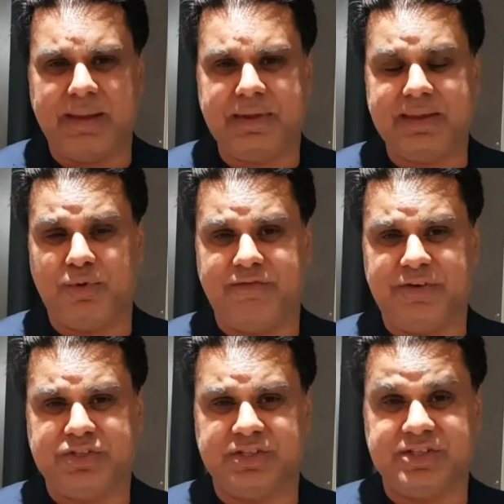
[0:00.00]
make it more
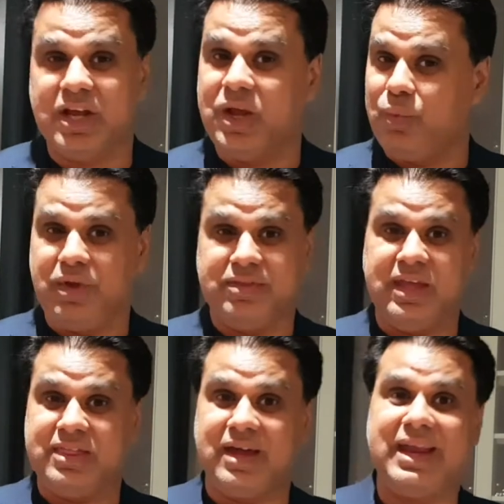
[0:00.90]
efficient with
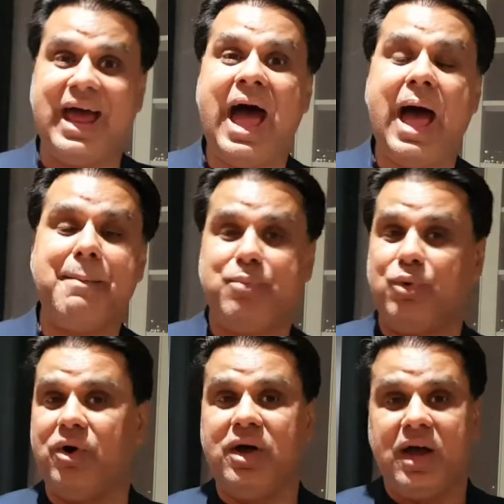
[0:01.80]
either an app
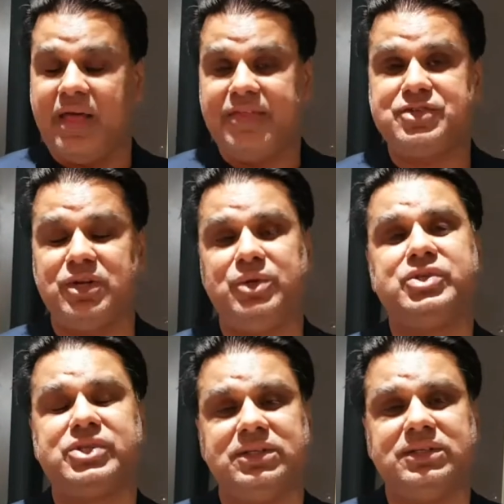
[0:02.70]
or another
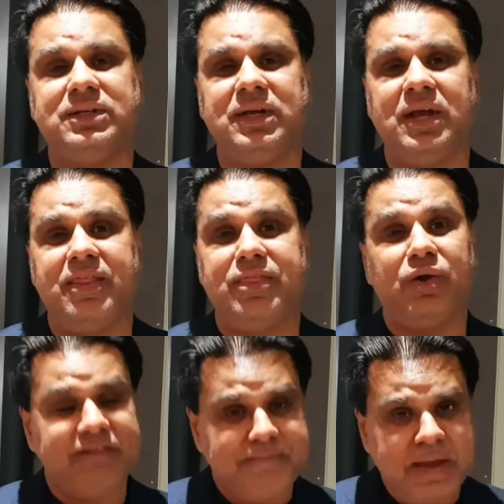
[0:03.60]
solution. They were given